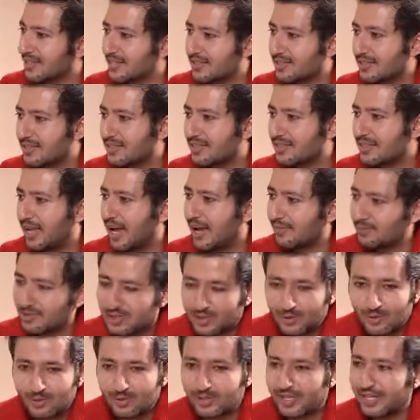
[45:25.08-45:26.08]
sense is
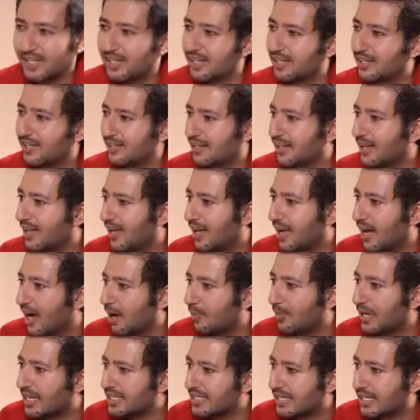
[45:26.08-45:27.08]
absolutely
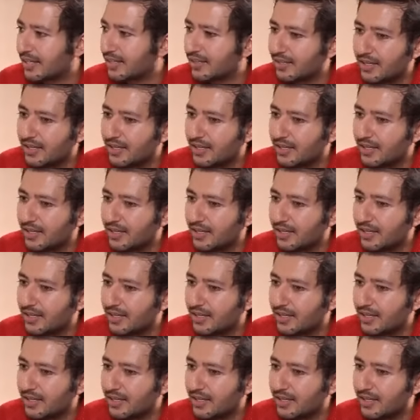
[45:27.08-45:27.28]
amazing.